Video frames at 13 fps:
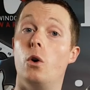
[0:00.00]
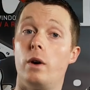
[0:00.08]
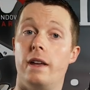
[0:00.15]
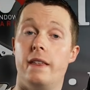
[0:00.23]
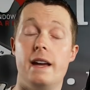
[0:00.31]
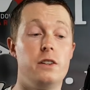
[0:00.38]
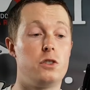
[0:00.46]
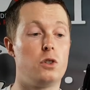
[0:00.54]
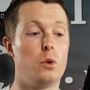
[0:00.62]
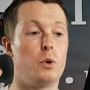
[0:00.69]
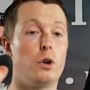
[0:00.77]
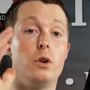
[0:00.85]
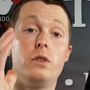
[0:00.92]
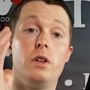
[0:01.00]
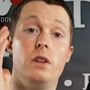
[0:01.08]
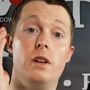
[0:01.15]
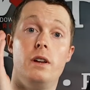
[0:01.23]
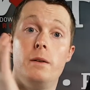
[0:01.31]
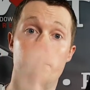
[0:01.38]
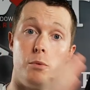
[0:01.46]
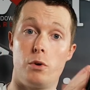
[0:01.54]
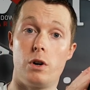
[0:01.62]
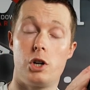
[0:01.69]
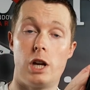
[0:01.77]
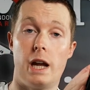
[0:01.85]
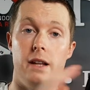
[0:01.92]
Okay then, so we're on to the
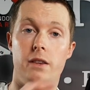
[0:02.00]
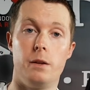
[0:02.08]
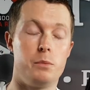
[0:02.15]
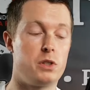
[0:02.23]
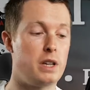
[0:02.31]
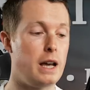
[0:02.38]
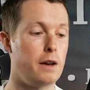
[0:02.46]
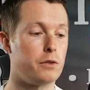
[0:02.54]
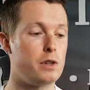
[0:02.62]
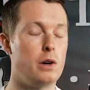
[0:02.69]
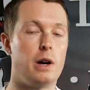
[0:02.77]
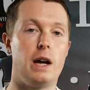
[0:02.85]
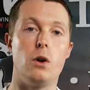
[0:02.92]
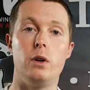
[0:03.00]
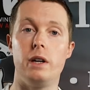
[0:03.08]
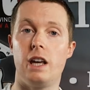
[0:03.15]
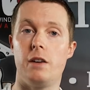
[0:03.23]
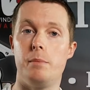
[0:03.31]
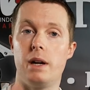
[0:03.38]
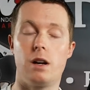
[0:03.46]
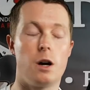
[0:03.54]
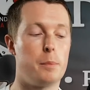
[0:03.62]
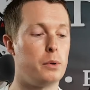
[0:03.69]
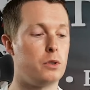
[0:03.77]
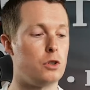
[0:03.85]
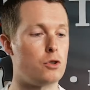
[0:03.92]
brush head themselves. Now, Ionic gave me a
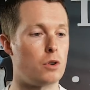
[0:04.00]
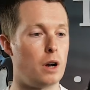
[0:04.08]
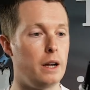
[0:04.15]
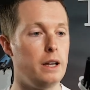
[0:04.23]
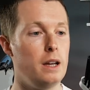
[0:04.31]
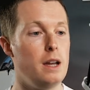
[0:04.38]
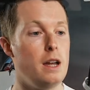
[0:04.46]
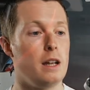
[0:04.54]
couple to try.